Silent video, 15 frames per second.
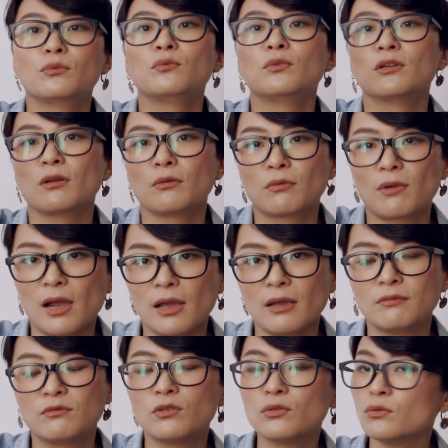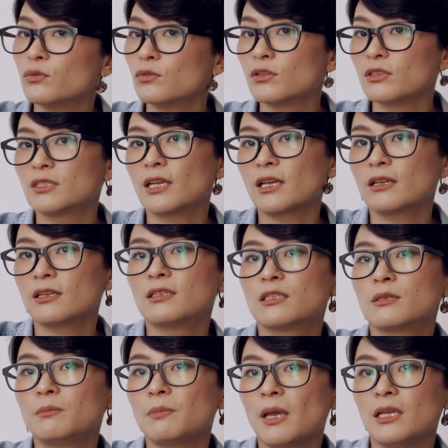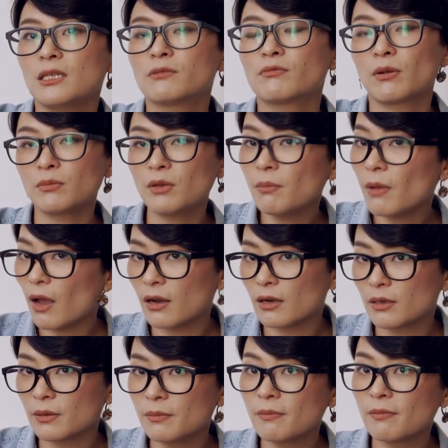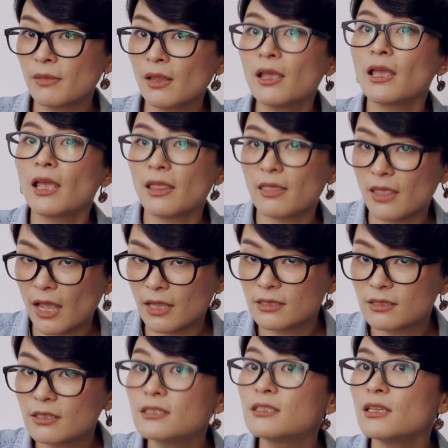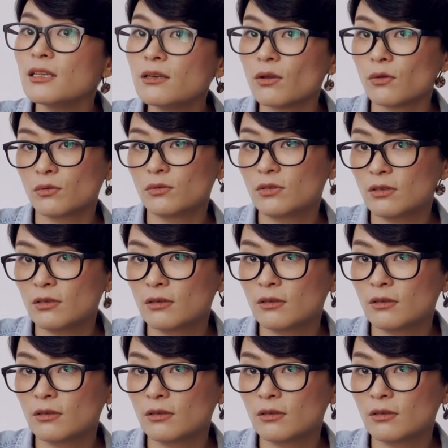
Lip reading: will arrive to the second space from the bottom, and that's the C note.